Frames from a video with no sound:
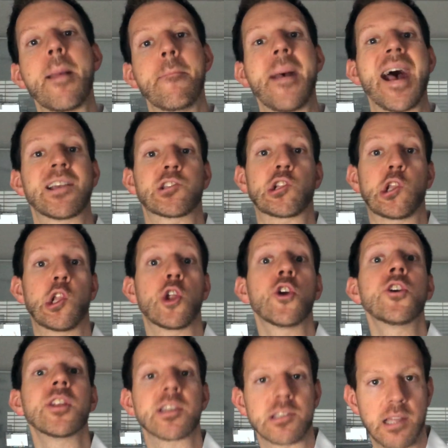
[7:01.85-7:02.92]
best
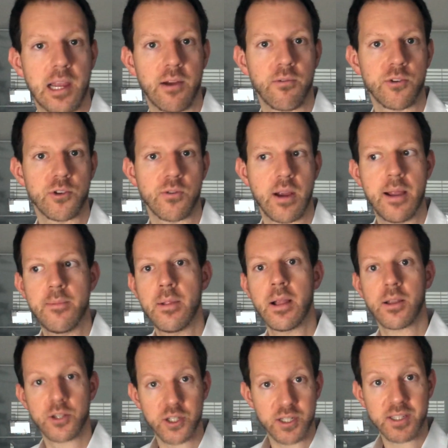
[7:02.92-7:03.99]
learn this language, right?
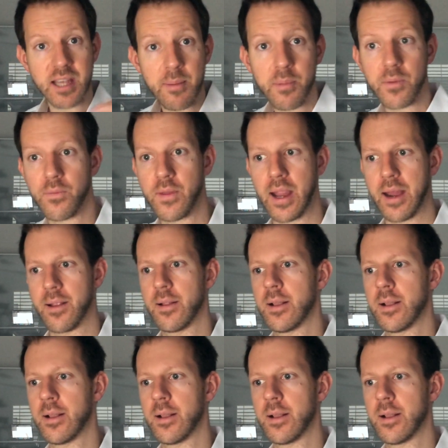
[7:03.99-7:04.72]
It's a separate thing.